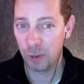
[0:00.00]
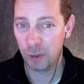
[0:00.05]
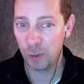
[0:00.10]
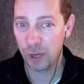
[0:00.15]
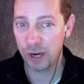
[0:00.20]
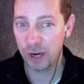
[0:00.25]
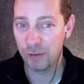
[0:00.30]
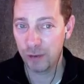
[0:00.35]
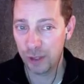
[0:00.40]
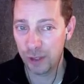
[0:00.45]
or
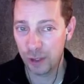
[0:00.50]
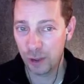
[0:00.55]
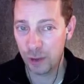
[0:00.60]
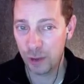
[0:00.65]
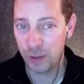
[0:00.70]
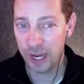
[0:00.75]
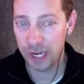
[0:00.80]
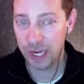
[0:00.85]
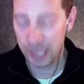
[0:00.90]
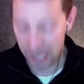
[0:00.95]
whatever the
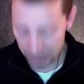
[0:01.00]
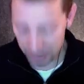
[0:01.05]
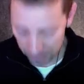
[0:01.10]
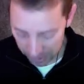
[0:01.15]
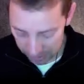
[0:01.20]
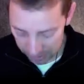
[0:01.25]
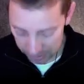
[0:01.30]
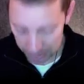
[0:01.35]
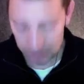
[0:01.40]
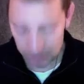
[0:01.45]
domain name
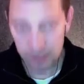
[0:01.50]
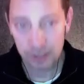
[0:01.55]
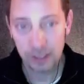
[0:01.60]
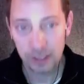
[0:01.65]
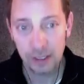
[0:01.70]
is.